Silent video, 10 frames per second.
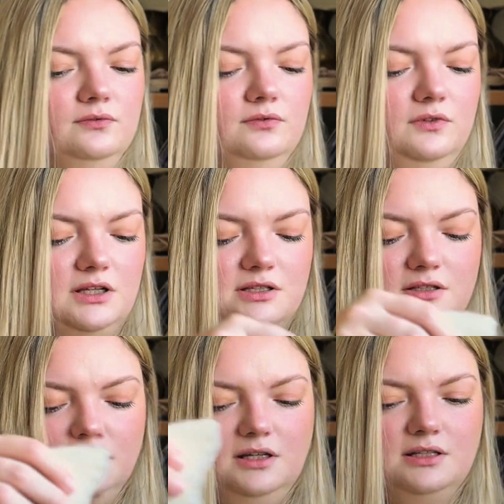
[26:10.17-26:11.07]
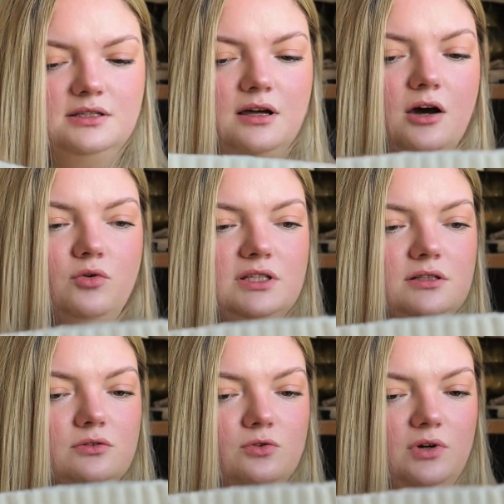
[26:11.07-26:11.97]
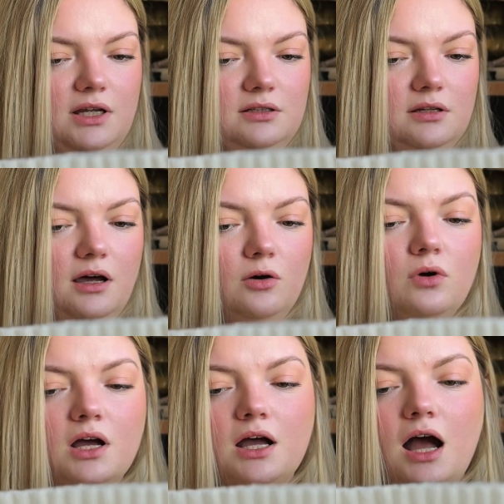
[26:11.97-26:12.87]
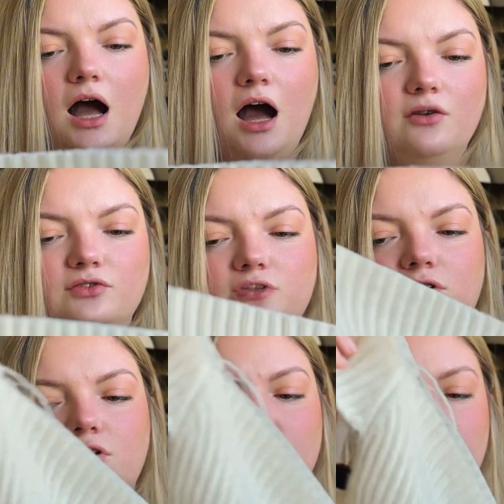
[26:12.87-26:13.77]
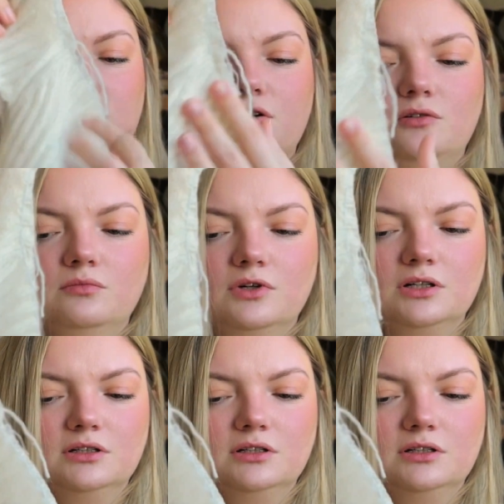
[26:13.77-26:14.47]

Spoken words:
Yes, that's how it's look right now after some